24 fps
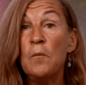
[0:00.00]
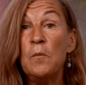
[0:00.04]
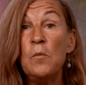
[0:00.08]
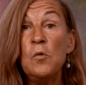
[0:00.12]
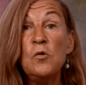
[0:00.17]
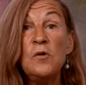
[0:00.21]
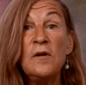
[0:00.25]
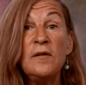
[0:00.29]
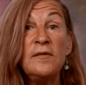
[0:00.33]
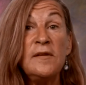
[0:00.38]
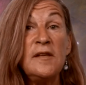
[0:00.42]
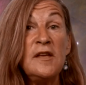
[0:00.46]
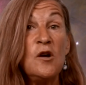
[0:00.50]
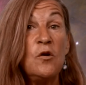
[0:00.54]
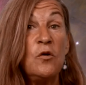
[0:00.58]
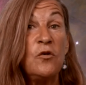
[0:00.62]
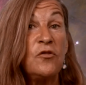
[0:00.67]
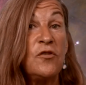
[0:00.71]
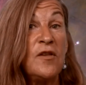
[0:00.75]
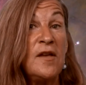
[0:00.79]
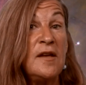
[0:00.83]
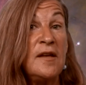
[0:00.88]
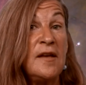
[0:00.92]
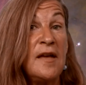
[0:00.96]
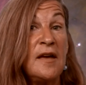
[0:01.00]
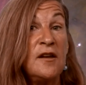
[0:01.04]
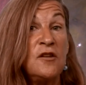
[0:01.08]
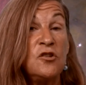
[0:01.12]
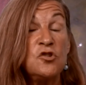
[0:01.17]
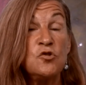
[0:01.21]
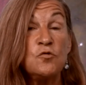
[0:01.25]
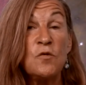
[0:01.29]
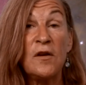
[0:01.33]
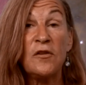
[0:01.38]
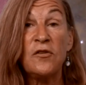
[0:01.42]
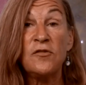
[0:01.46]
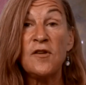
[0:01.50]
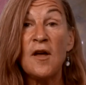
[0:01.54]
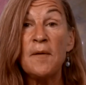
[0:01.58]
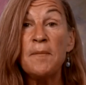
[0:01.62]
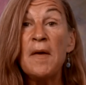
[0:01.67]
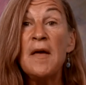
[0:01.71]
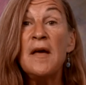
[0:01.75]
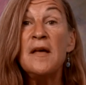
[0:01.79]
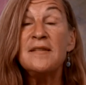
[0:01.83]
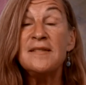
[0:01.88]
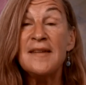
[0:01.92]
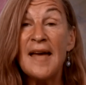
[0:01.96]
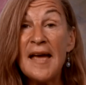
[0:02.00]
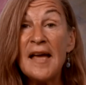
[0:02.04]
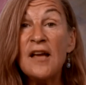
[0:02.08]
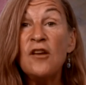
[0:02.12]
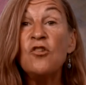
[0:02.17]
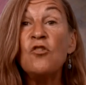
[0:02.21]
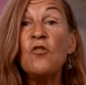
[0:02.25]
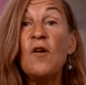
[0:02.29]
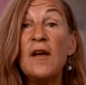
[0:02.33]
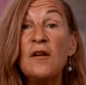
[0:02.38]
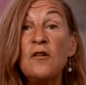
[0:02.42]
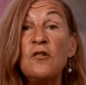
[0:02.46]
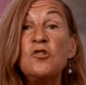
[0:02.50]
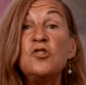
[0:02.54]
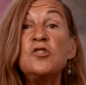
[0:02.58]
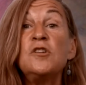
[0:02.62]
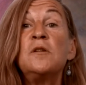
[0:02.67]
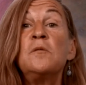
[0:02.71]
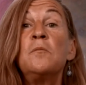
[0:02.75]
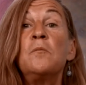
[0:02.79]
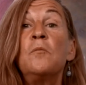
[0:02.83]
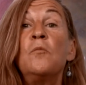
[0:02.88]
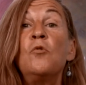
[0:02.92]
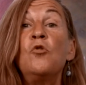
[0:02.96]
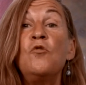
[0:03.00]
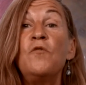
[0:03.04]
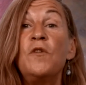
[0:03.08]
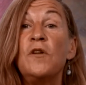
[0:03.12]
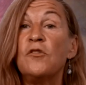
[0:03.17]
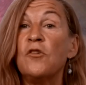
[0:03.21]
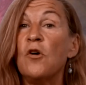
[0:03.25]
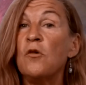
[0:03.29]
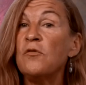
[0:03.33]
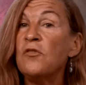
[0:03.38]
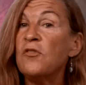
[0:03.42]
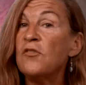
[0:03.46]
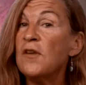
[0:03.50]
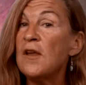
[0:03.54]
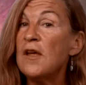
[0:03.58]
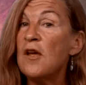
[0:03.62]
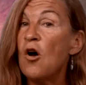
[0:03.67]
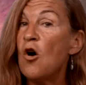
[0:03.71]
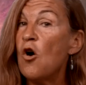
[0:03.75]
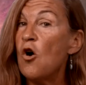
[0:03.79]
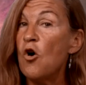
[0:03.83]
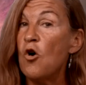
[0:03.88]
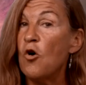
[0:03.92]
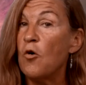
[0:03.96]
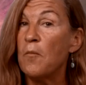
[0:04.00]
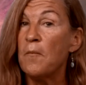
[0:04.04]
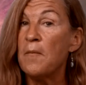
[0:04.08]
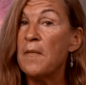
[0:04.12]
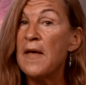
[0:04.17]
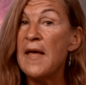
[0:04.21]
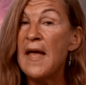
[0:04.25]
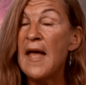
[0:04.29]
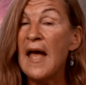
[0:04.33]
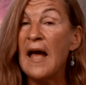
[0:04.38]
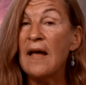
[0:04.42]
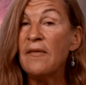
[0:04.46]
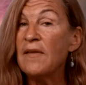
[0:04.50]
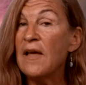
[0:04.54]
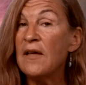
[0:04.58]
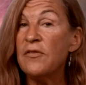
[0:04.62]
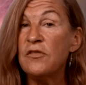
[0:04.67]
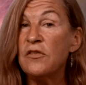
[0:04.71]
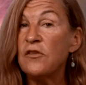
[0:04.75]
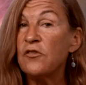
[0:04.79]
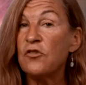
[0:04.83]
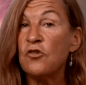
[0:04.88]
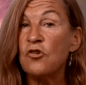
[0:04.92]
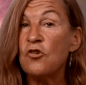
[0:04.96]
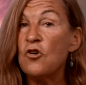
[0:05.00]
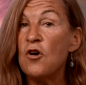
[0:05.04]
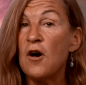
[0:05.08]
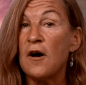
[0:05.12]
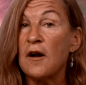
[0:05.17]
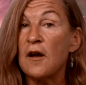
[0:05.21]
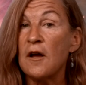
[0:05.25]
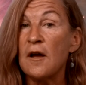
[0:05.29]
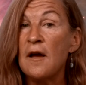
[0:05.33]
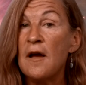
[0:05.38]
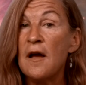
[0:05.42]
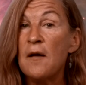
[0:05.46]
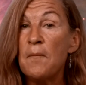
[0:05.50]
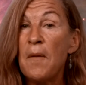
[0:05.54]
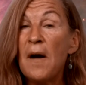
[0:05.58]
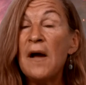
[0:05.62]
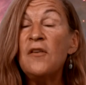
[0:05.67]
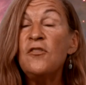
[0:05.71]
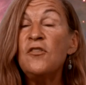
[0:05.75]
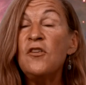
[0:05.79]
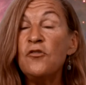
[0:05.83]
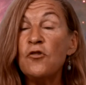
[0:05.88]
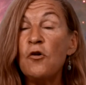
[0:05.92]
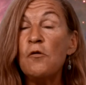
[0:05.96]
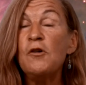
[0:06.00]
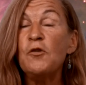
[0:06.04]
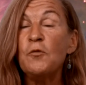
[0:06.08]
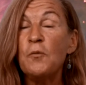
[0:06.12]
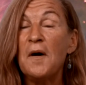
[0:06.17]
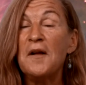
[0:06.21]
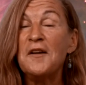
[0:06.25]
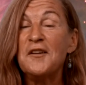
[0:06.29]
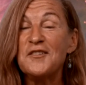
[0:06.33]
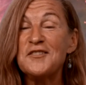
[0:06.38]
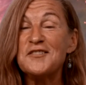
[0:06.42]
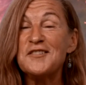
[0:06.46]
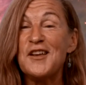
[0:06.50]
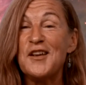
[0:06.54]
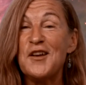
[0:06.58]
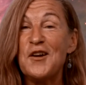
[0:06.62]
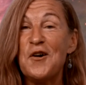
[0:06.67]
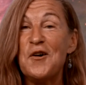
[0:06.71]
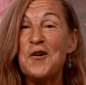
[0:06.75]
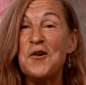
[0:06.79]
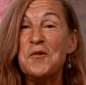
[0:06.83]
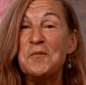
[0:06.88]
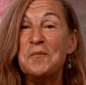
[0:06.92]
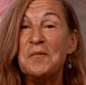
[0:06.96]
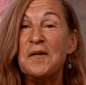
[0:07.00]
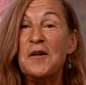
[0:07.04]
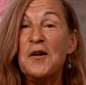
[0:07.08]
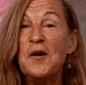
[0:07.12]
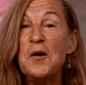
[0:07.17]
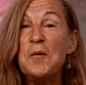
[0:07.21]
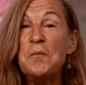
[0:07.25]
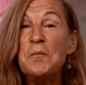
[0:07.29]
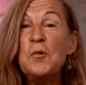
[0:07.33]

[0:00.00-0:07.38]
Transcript: Moon and Leo saying get dressed up. Take your energy and move it. Don't stay home and let this cook. Pisces always wanted to stay home.